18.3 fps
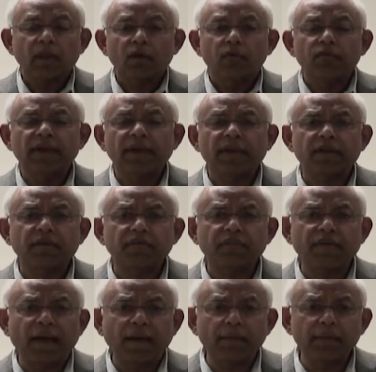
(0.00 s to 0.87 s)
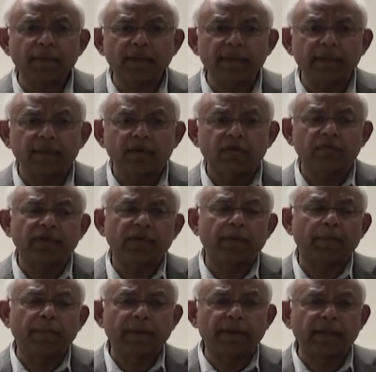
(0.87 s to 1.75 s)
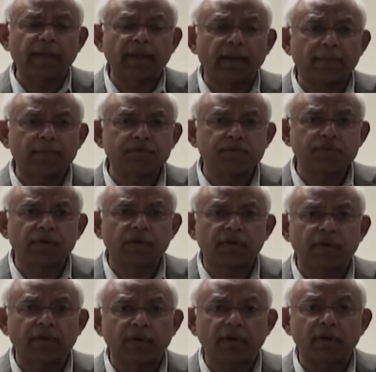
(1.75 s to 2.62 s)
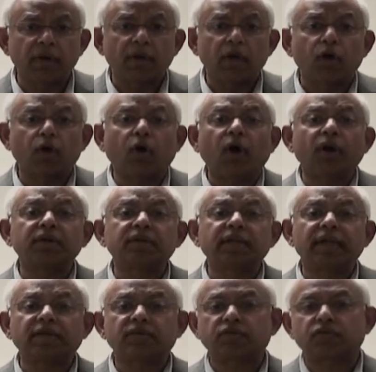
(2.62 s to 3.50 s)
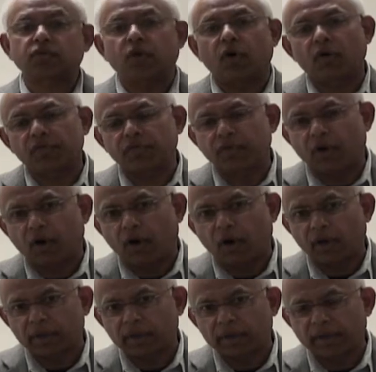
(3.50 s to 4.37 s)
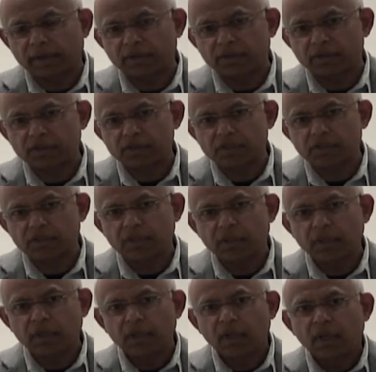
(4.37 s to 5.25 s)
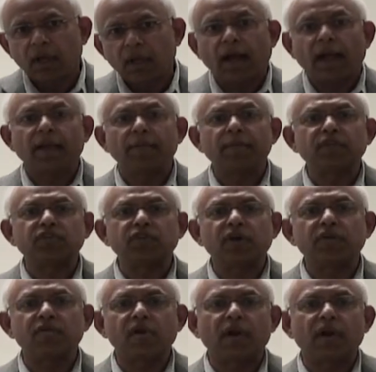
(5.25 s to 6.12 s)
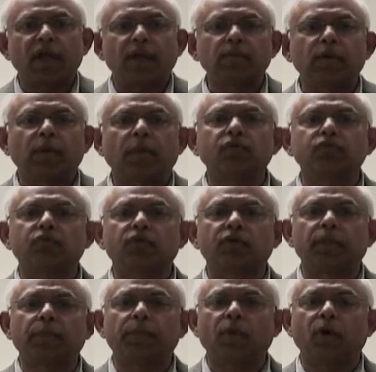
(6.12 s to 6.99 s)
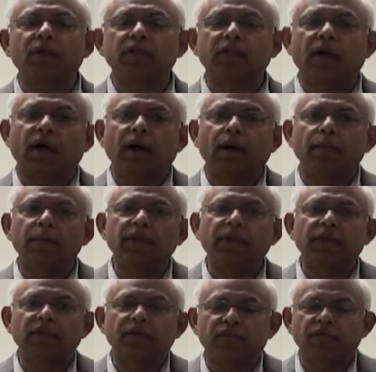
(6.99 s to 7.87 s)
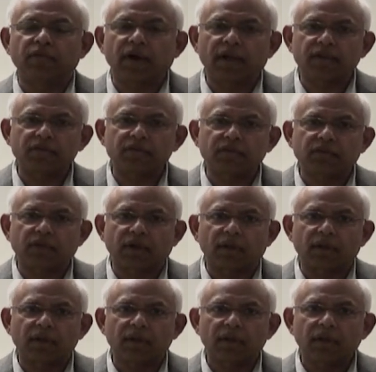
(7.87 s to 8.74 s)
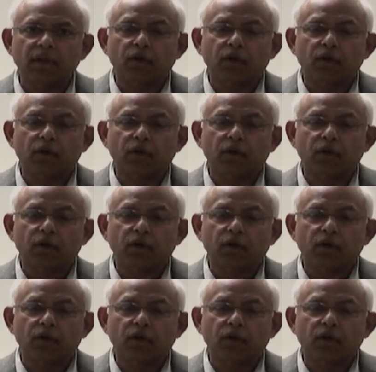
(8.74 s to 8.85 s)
We are a family. We are bringing up children. Context of the organization. I am a general. I am about to deploy the army in Afghanistan.